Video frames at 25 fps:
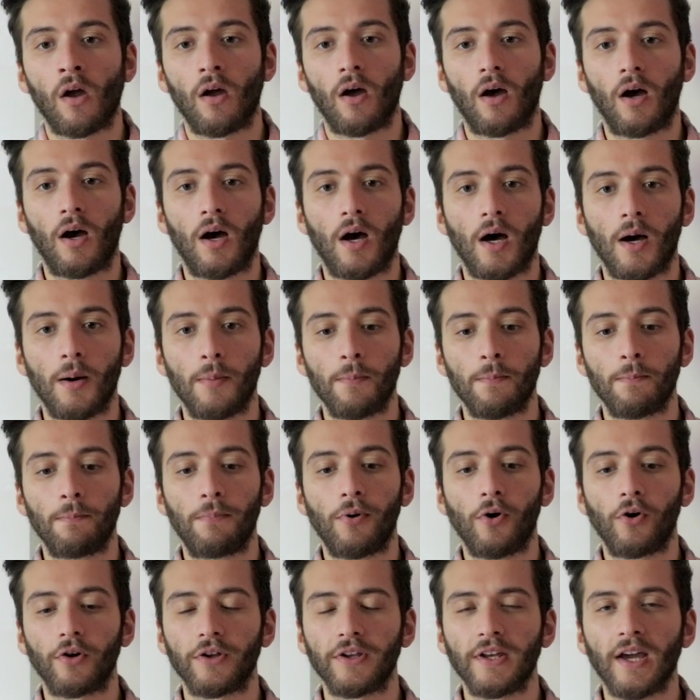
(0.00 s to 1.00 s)
Um,
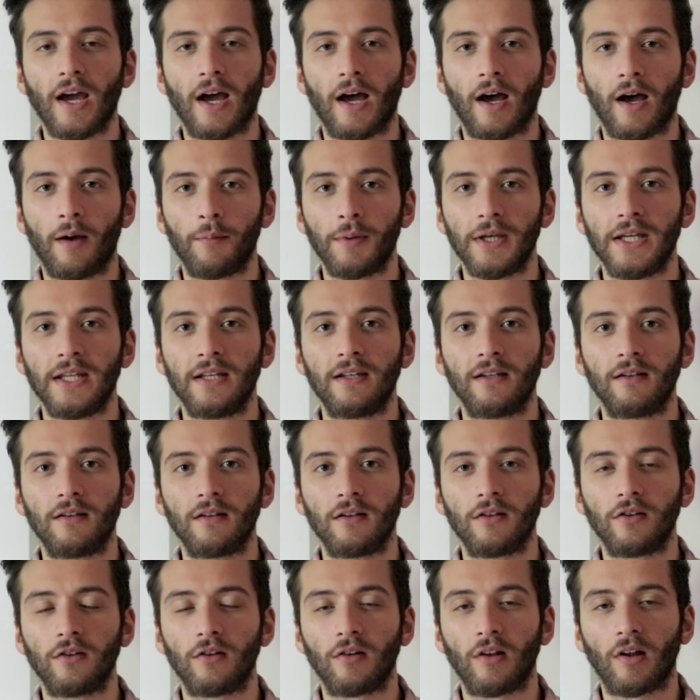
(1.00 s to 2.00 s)
but yeah, I mean,
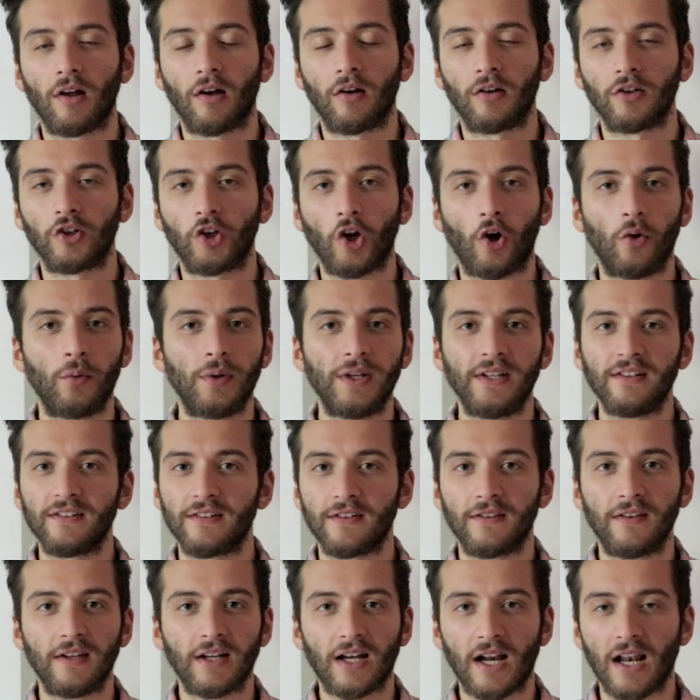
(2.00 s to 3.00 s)
going
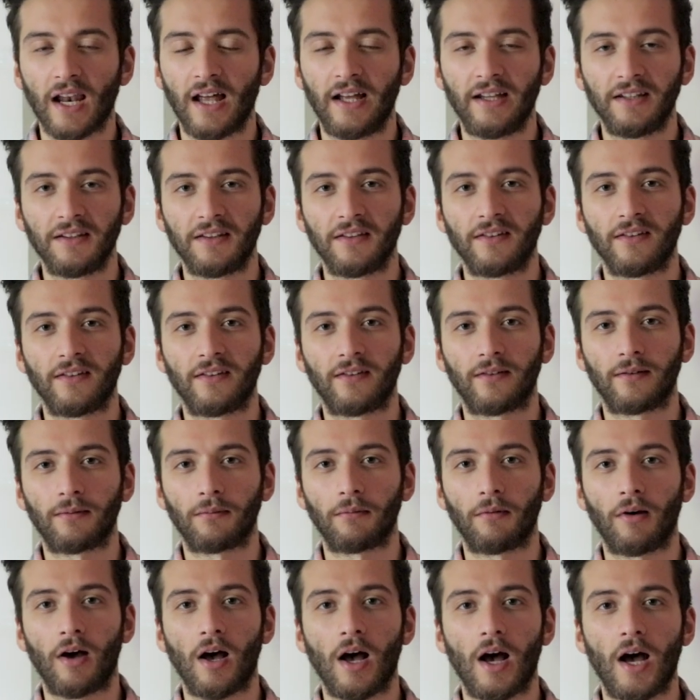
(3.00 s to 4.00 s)
into the cleanse,
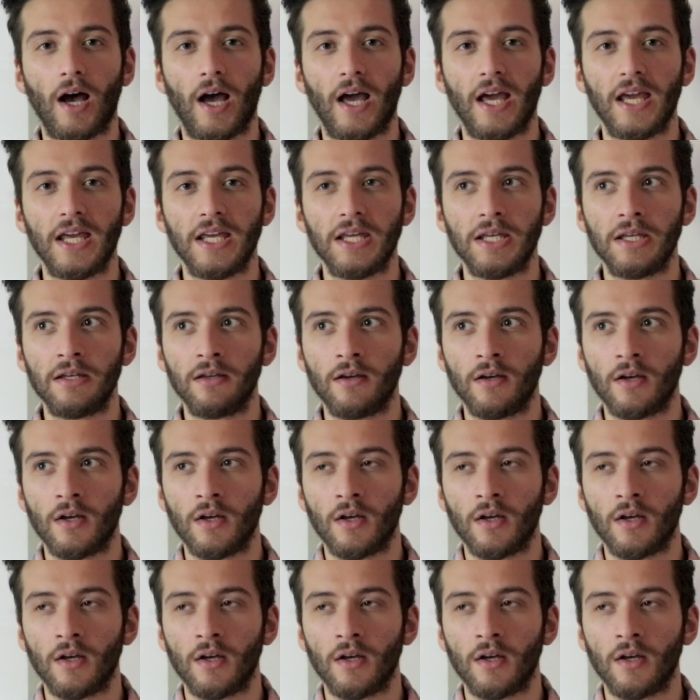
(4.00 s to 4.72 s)
I